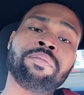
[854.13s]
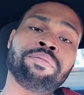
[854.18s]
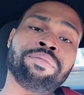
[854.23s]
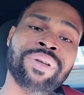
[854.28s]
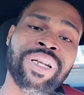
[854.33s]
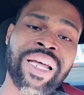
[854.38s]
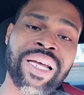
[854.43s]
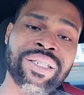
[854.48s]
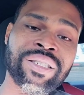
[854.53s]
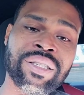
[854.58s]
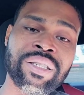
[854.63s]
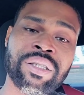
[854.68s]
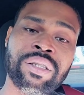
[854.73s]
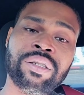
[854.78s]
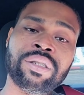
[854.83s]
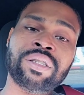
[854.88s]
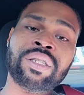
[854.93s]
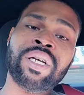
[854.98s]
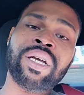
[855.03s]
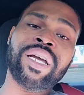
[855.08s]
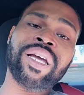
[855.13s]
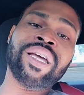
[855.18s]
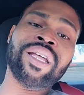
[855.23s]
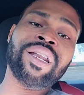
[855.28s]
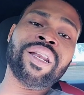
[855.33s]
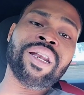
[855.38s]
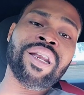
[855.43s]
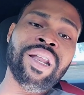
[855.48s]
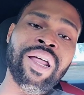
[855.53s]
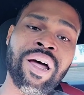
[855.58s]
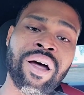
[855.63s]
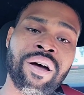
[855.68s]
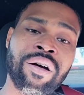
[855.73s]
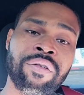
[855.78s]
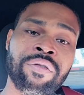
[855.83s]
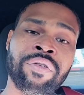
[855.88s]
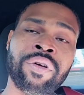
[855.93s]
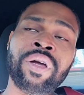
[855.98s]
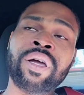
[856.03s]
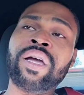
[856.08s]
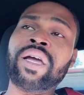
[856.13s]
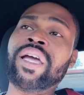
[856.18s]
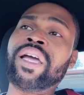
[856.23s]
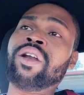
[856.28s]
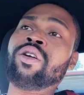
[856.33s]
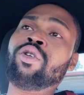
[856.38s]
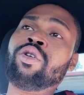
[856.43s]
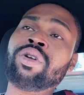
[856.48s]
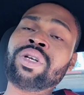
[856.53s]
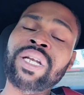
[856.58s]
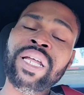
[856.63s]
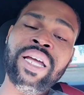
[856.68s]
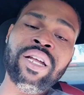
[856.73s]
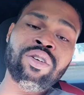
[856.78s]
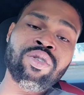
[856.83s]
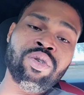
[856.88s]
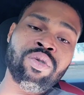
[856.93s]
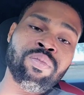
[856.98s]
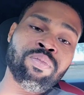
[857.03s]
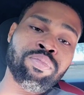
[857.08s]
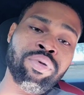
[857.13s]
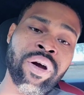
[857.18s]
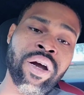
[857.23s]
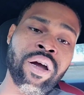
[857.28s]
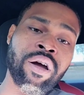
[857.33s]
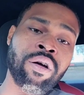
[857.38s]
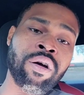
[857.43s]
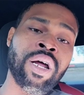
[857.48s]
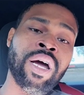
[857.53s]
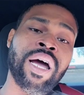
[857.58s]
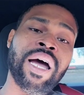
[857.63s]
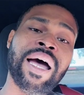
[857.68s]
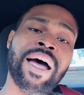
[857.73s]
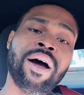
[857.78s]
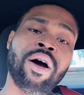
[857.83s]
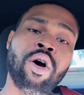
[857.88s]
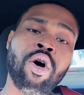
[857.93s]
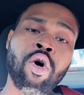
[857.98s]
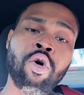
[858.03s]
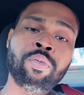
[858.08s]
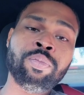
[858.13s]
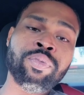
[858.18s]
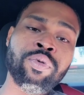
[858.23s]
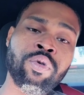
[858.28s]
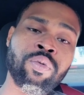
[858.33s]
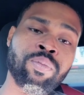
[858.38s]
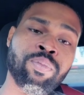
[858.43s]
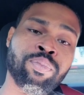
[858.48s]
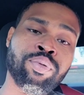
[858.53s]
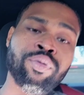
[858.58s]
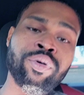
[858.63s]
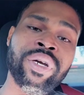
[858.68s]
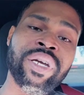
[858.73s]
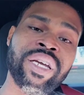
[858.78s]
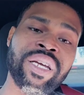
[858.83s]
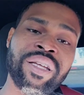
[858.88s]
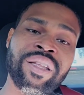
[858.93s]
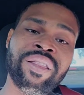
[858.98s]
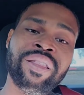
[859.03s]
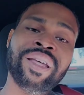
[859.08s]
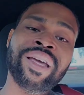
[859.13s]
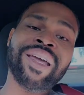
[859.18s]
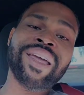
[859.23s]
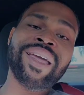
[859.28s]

blessings, and love. And Orlando Brown, I hope you breathe